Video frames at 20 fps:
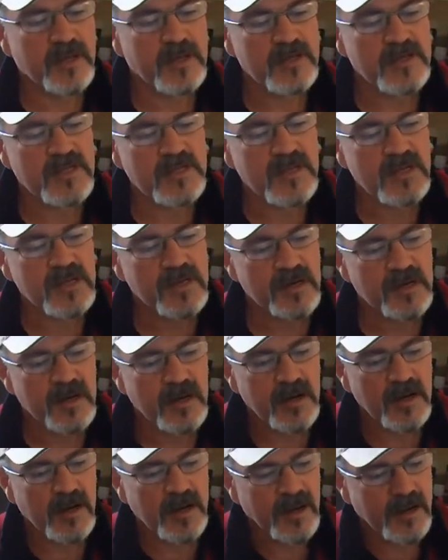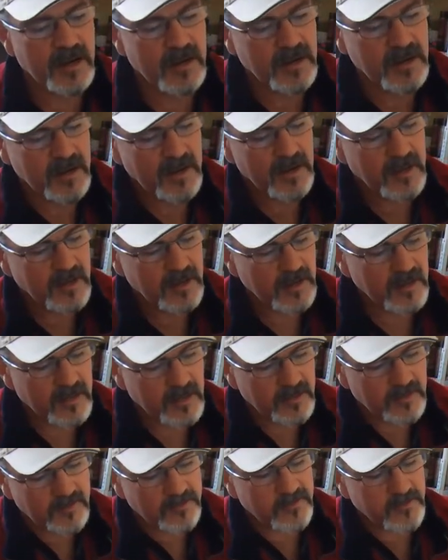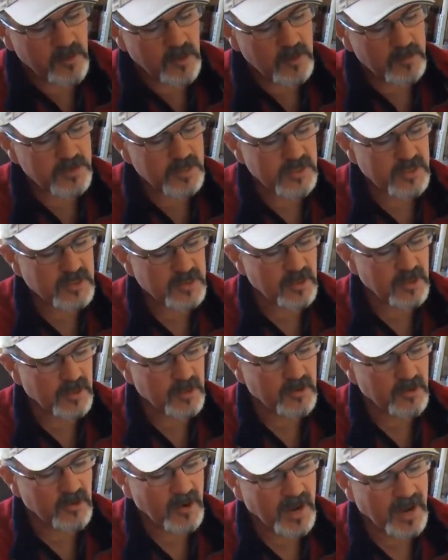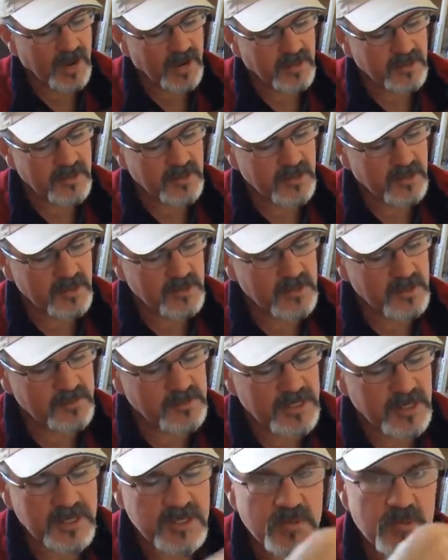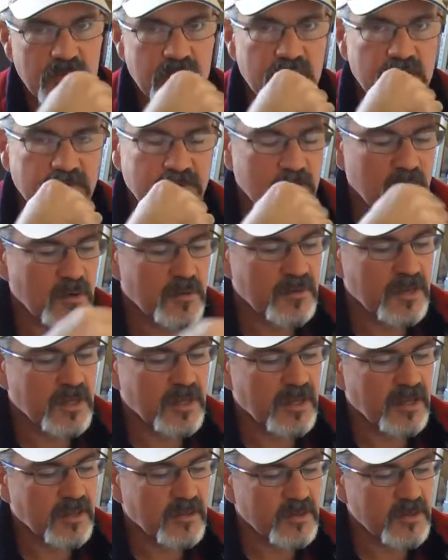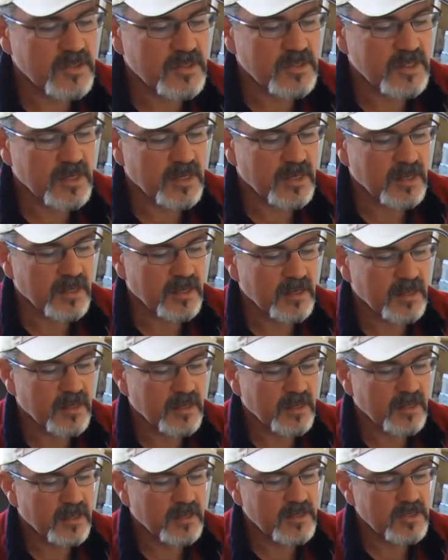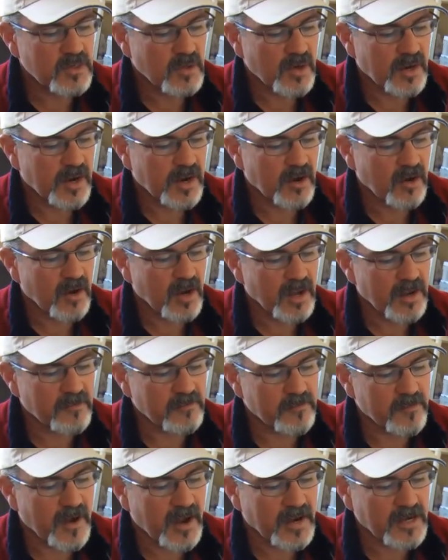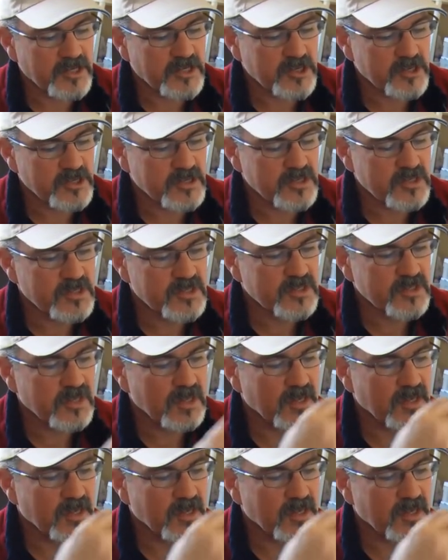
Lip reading: able to see here, I had the foam just sort of crack. You know how sometimes with your foam you get those sort of hairline fractures